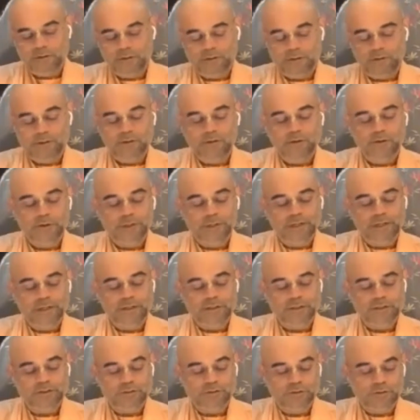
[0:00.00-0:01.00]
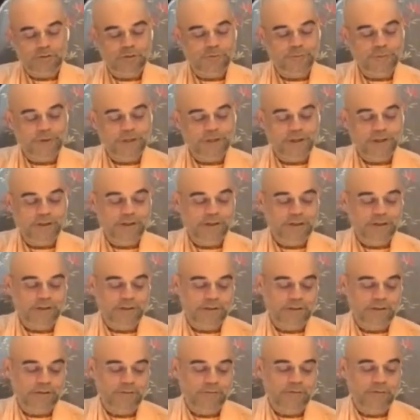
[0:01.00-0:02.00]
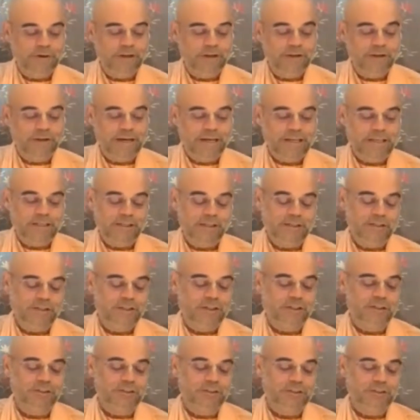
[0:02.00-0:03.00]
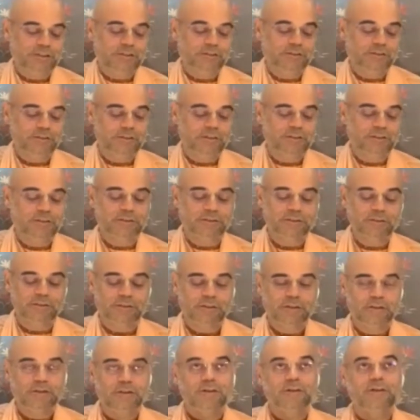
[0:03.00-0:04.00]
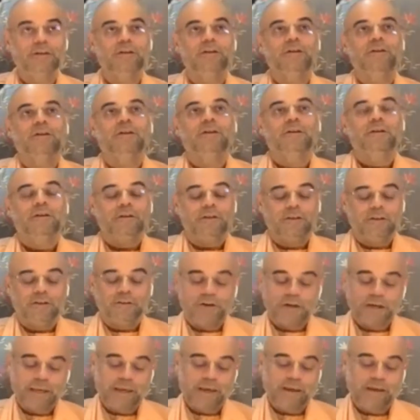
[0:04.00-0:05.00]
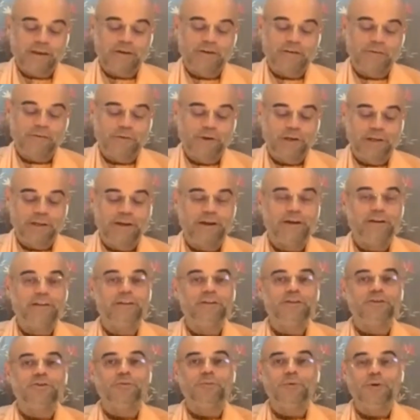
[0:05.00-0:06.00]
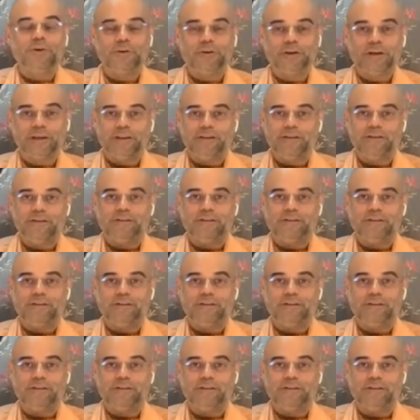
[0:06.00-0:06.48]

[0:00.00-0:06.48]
Oh, there's so many other very nice instructions. Okay, we'll hear this tomorrow again.